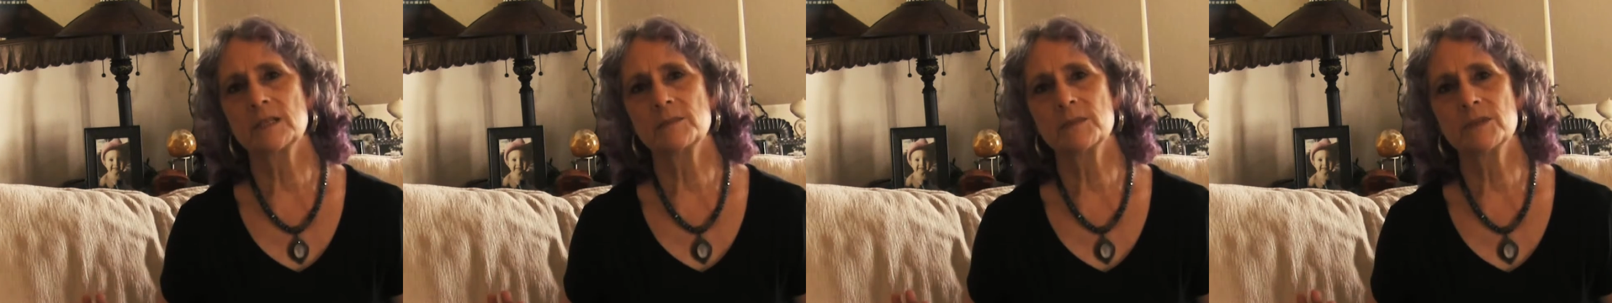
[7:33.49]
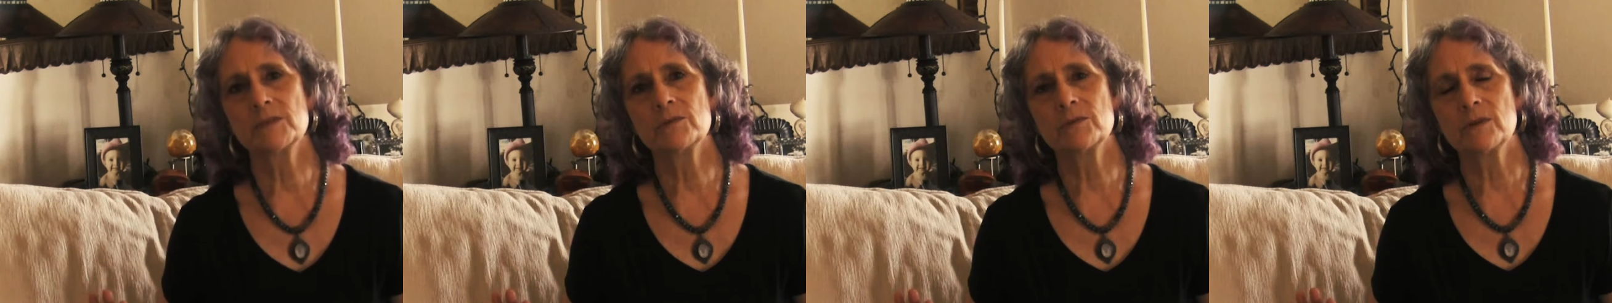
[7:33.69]

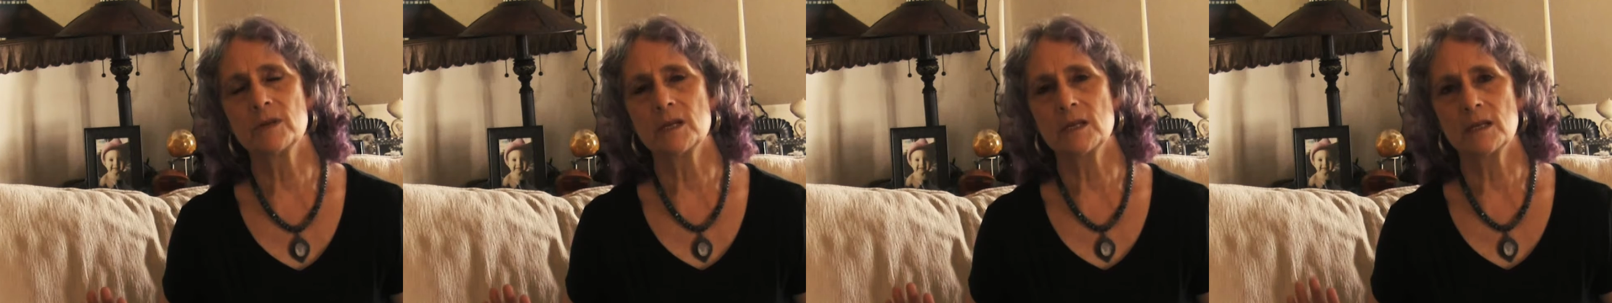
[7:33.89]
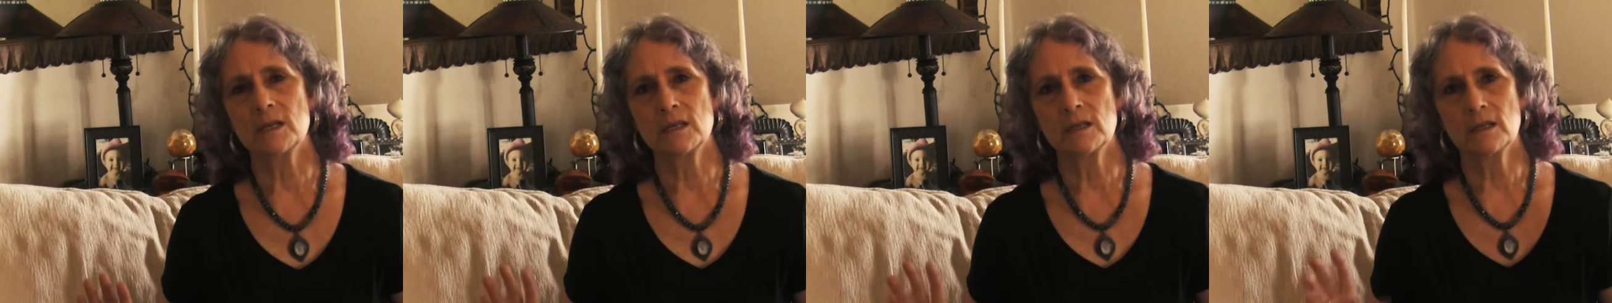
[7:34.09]

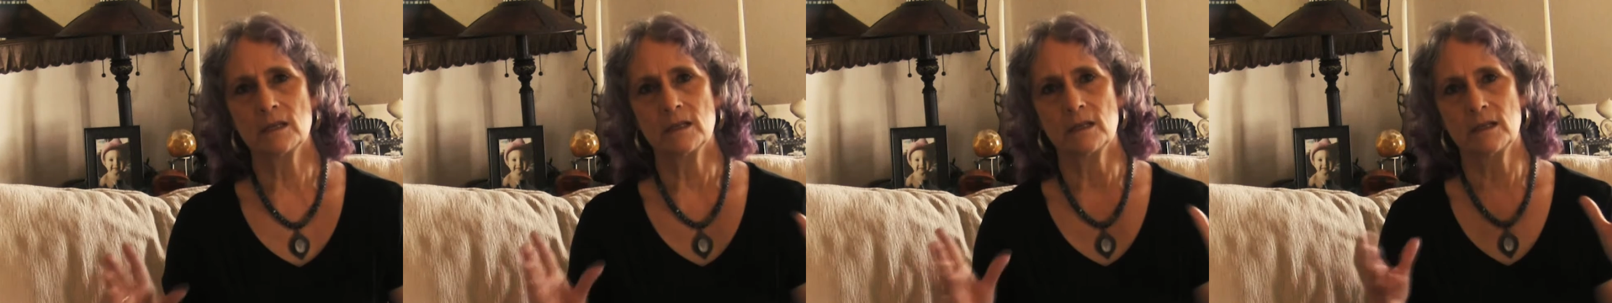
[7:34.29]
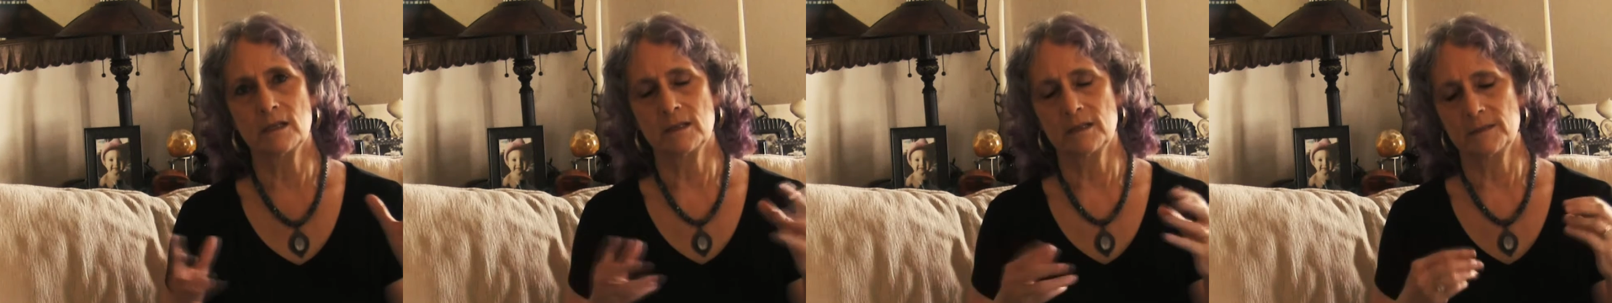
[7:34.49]
imagery,
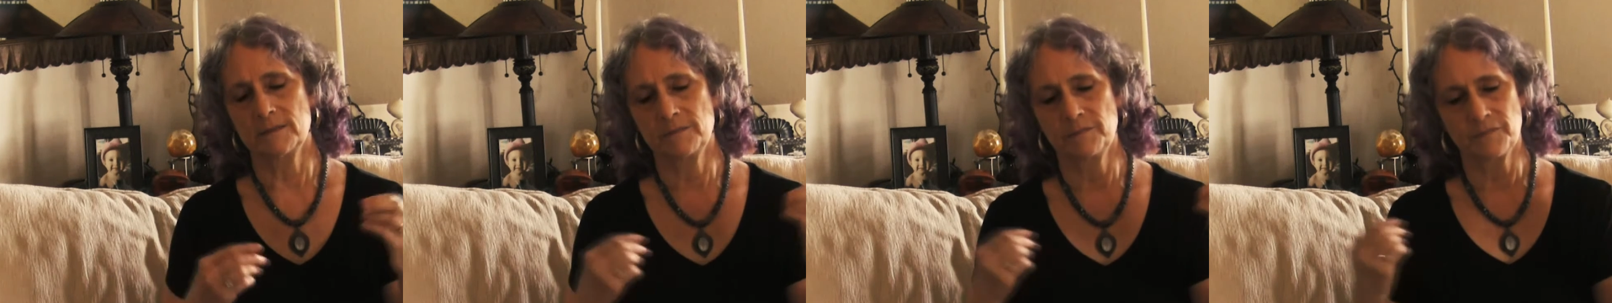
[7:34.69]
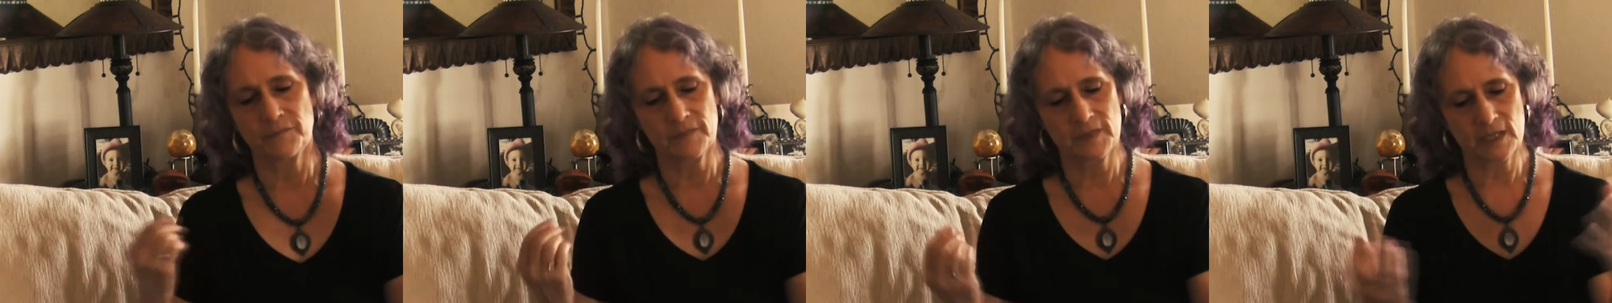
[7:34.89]

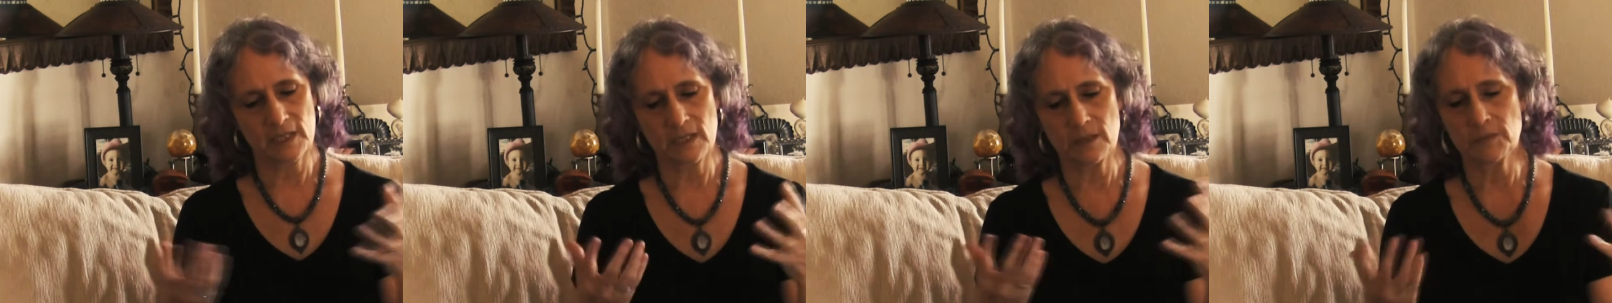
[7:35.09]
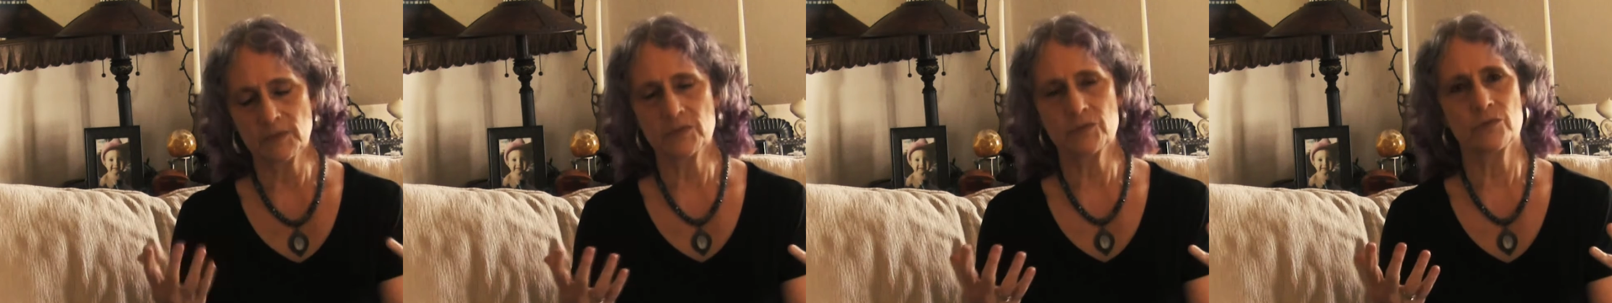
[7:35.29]
the
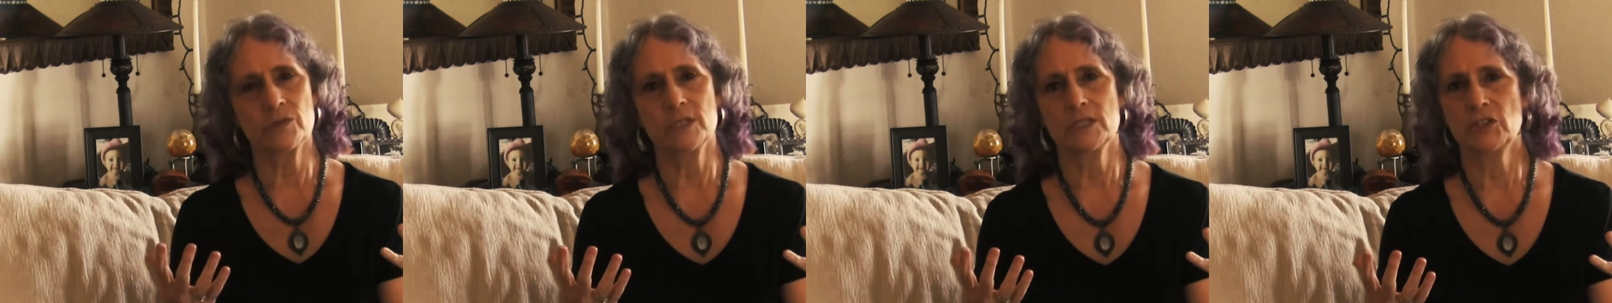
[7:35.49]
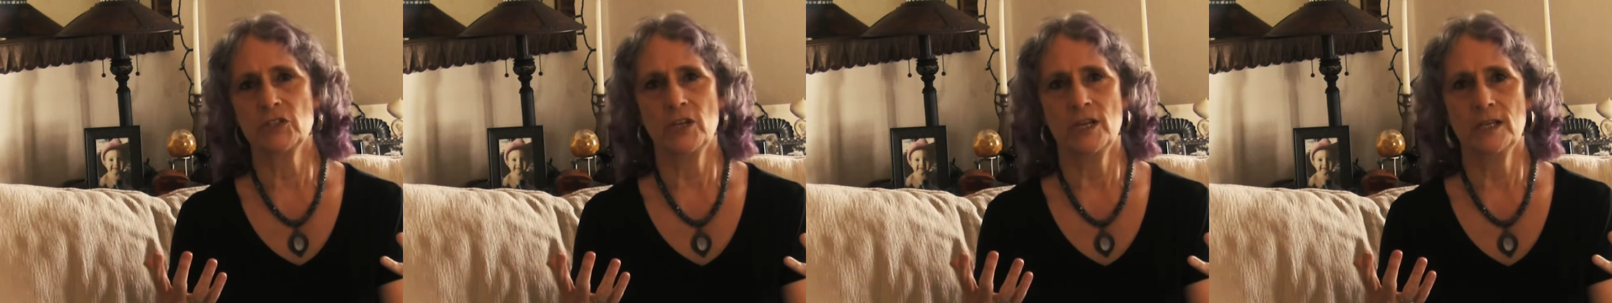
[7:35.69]

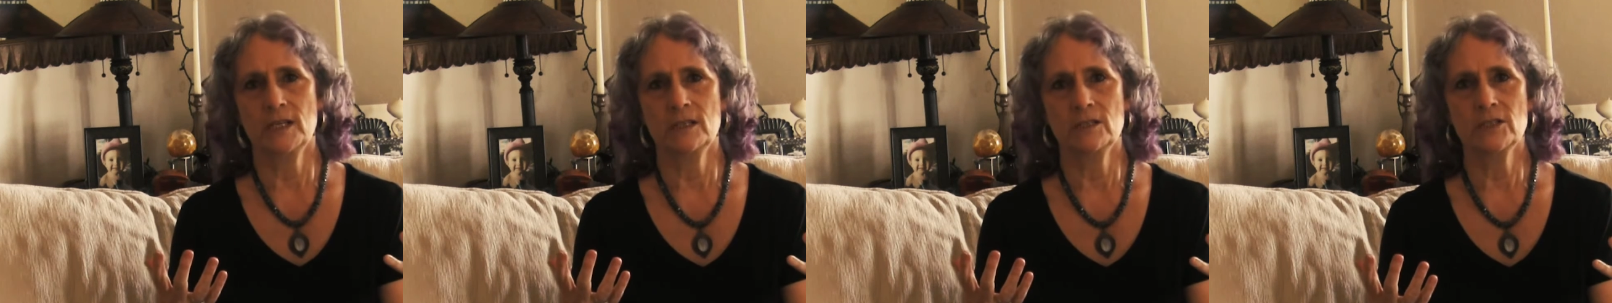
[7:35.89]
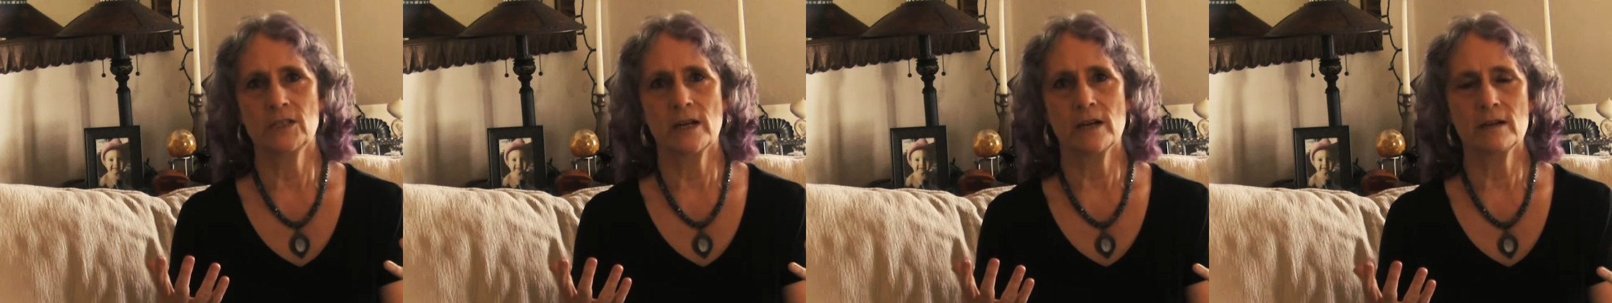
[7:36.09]
imagery
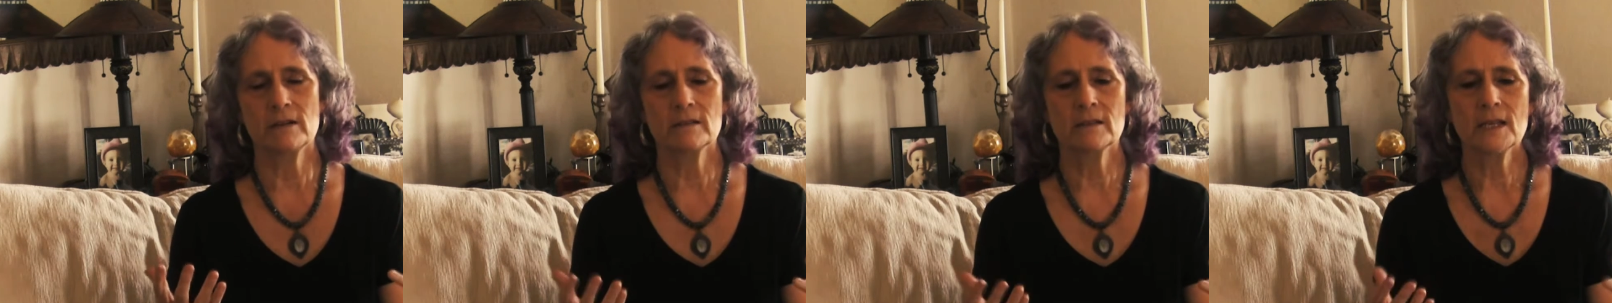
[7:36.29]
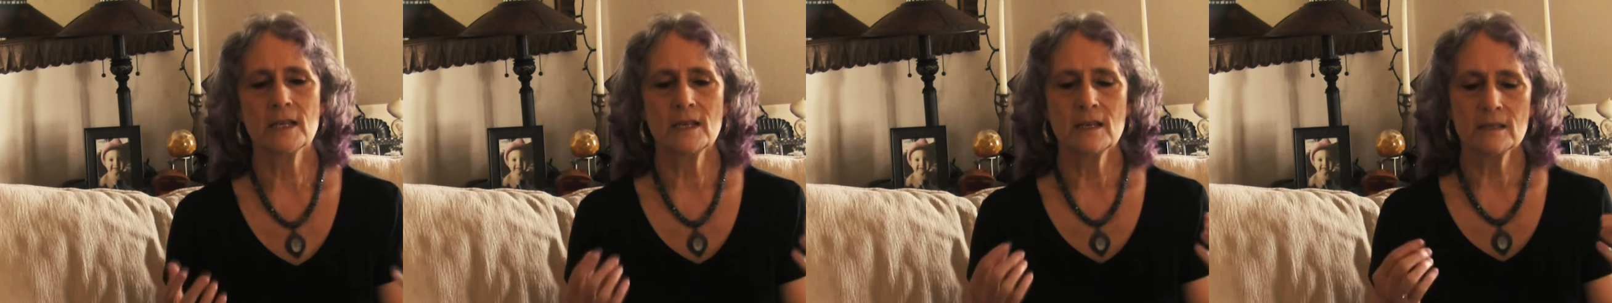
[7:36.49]
changed
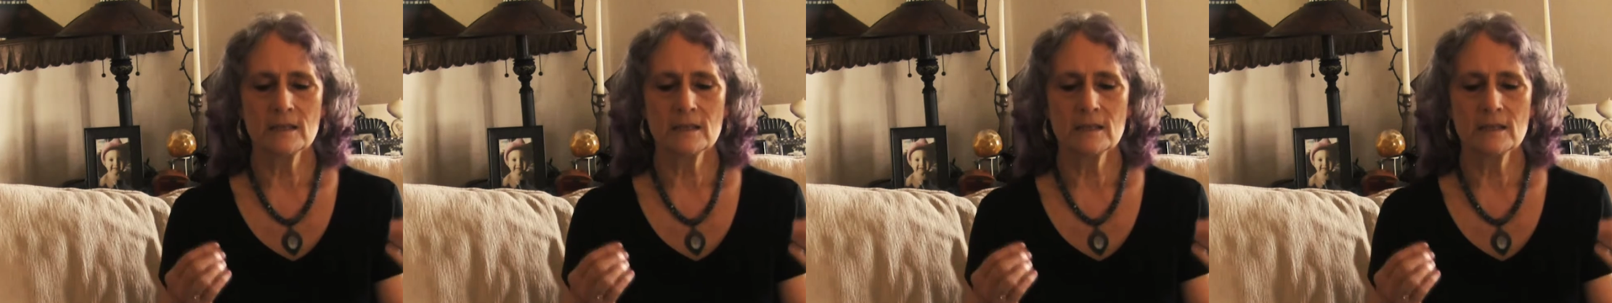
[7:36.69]
out.